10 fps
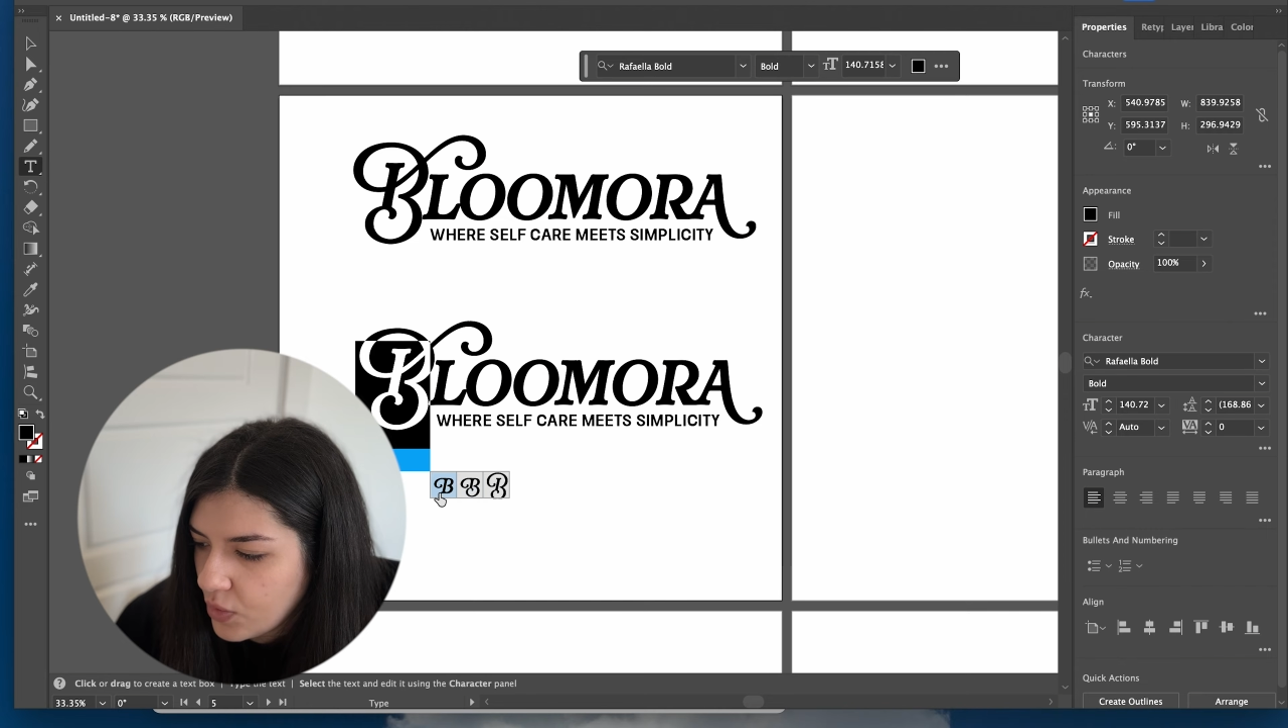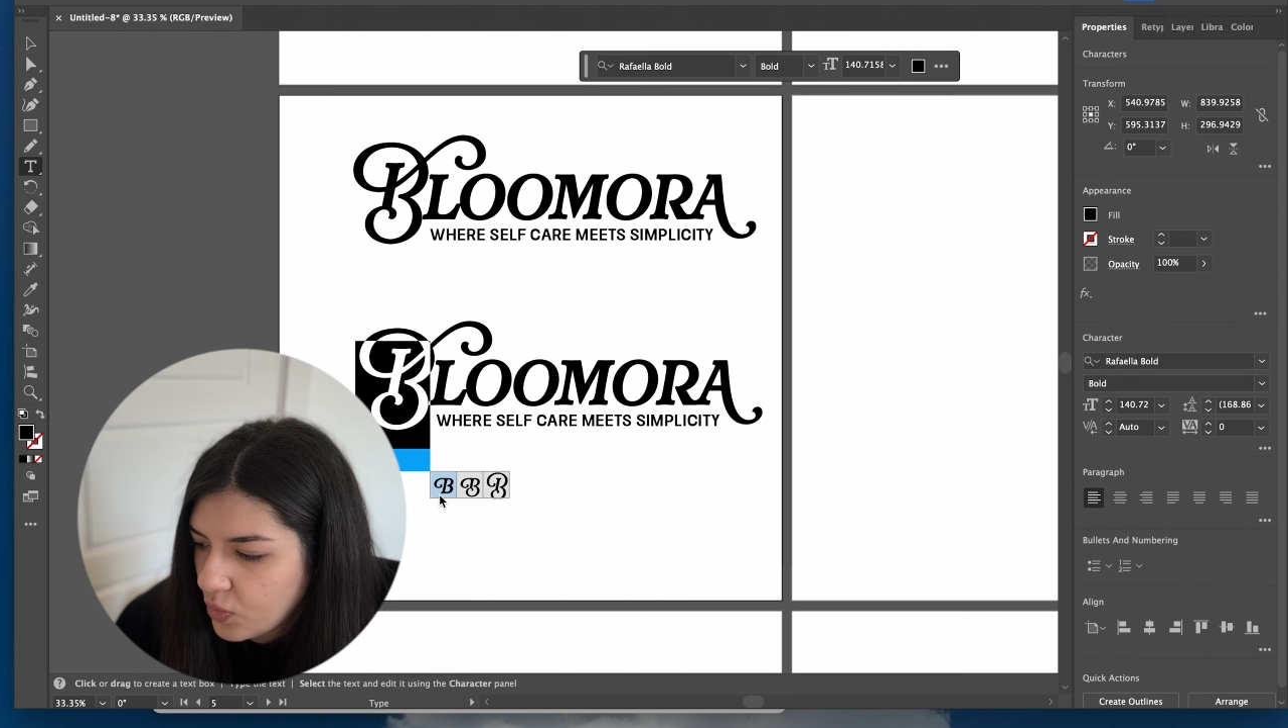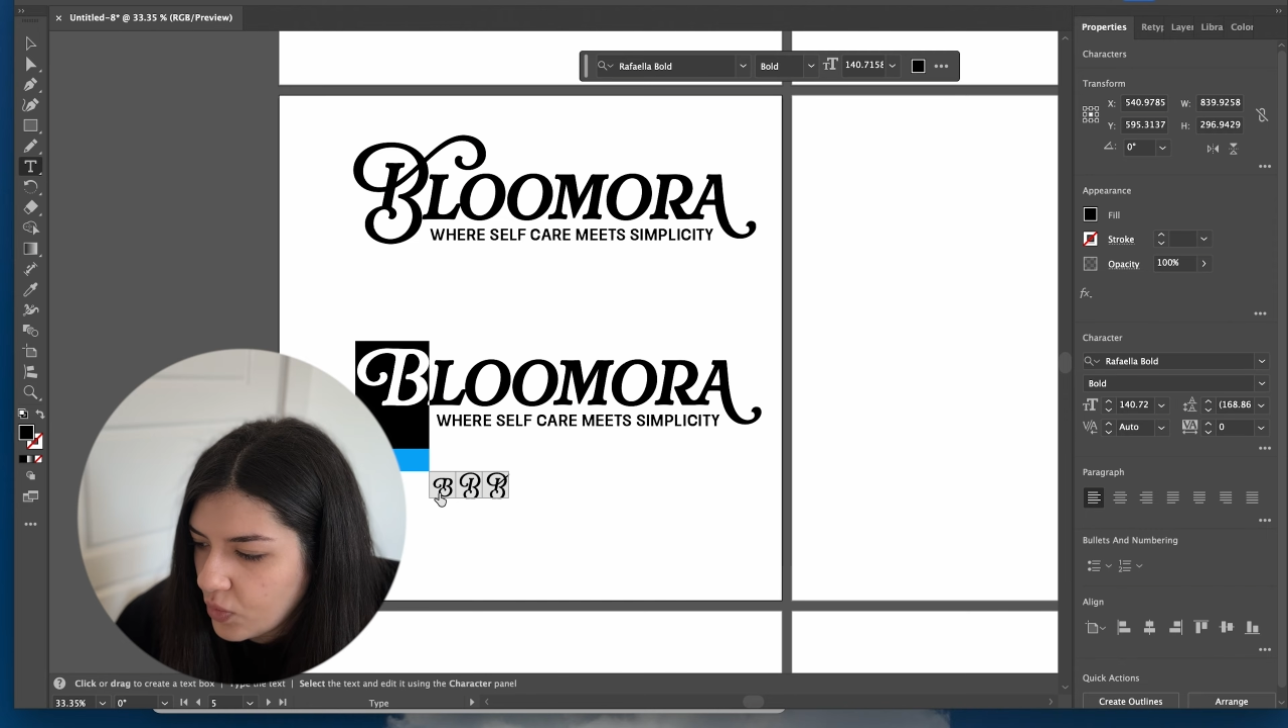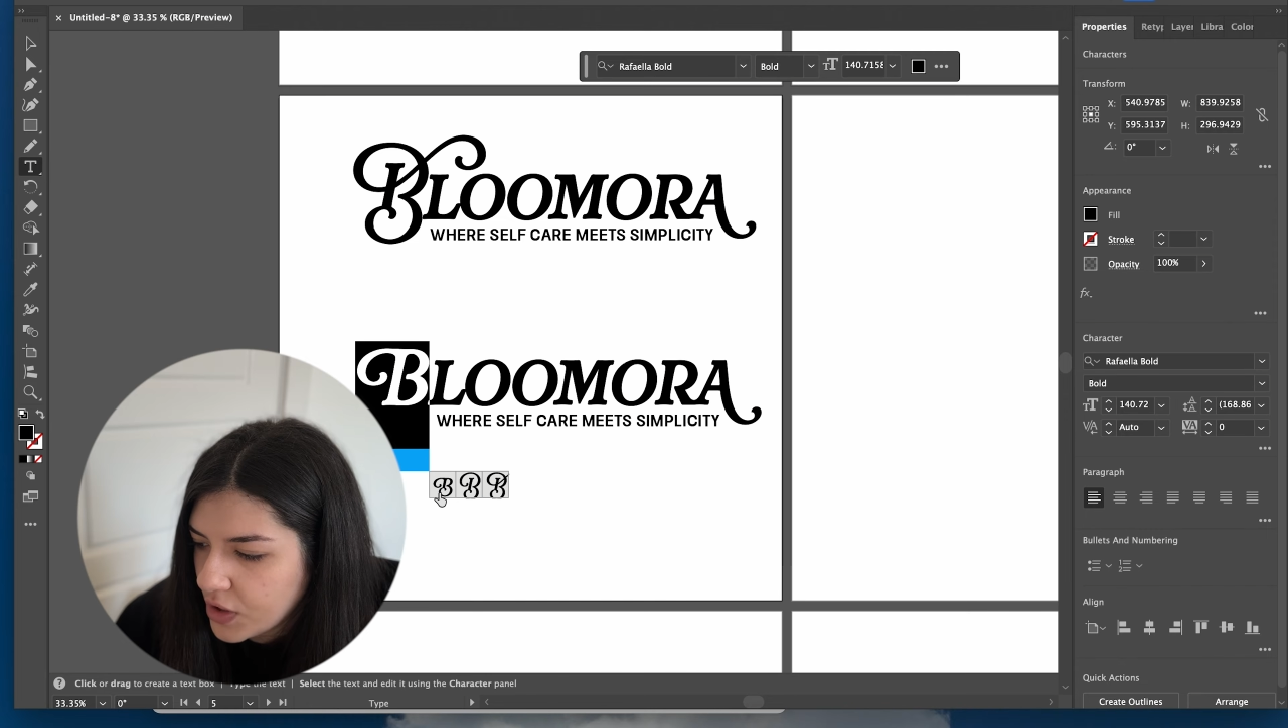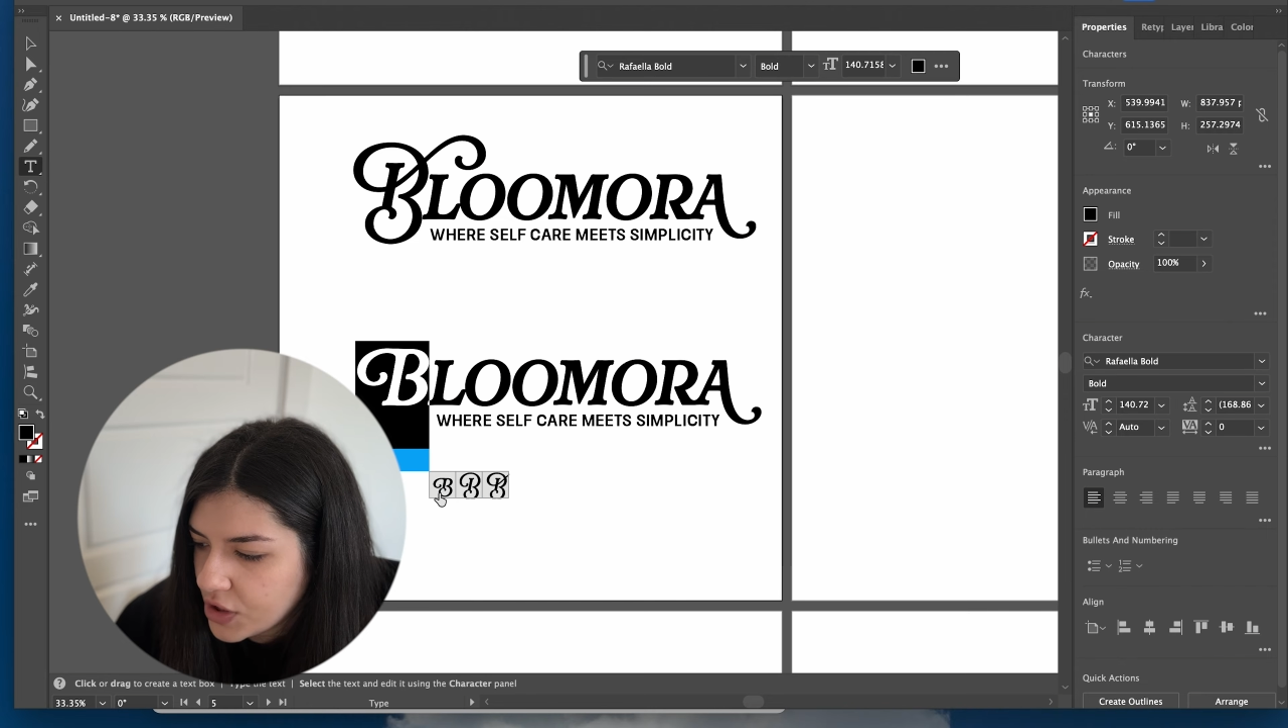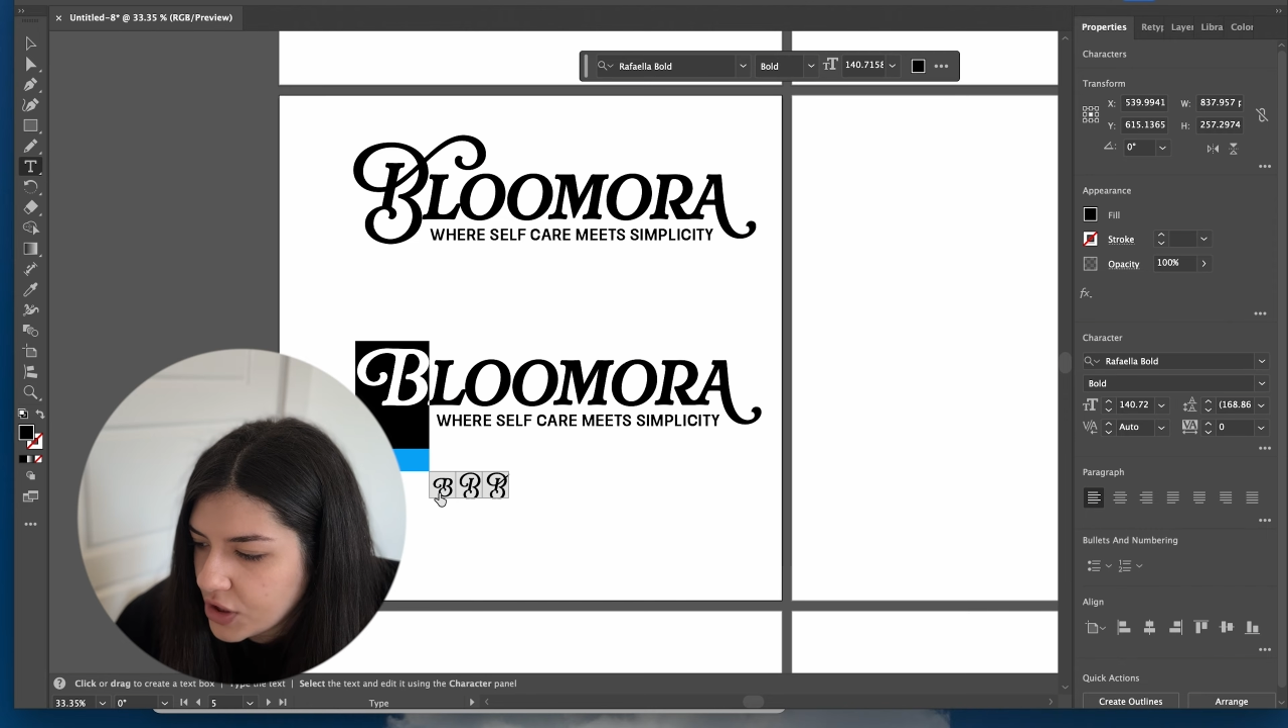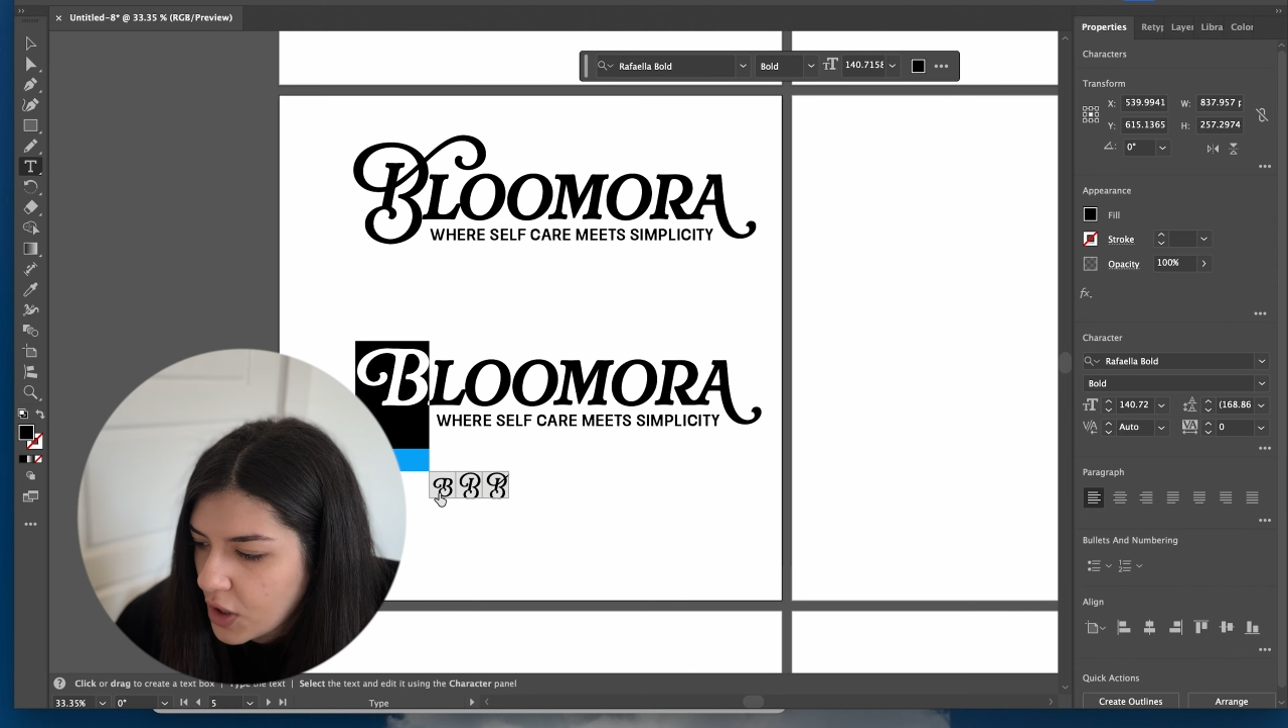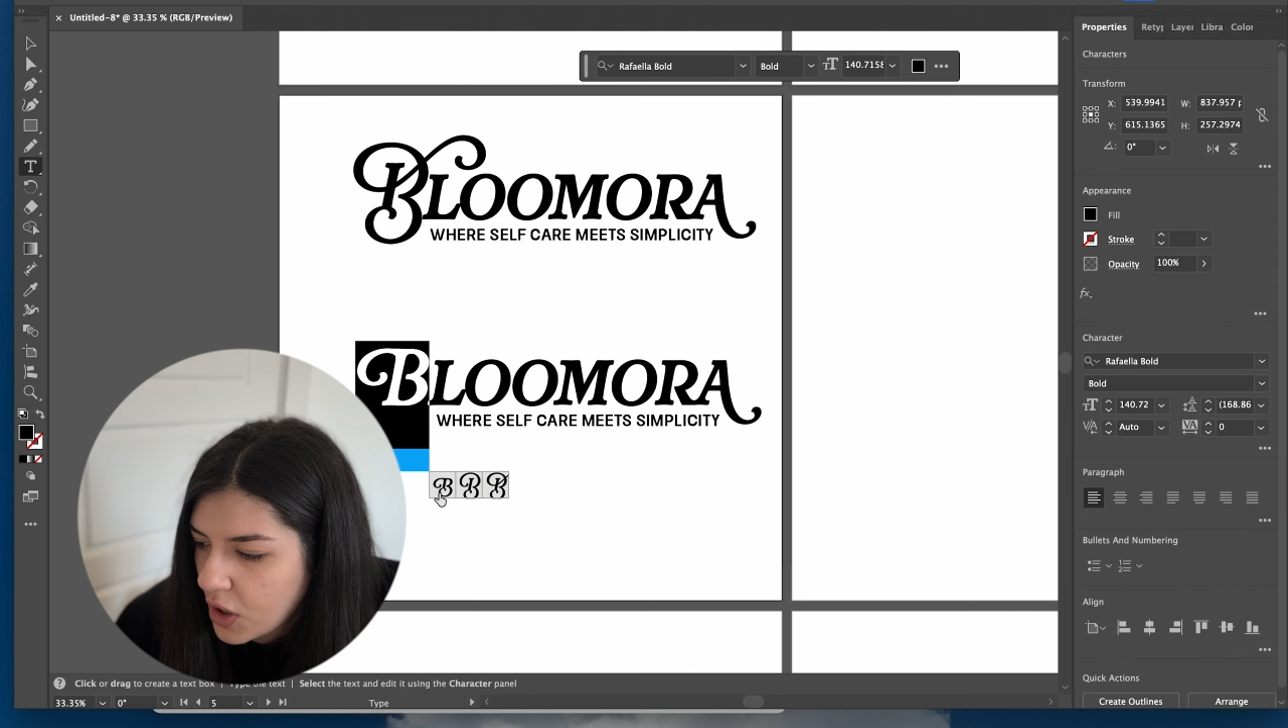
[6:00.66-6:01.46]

which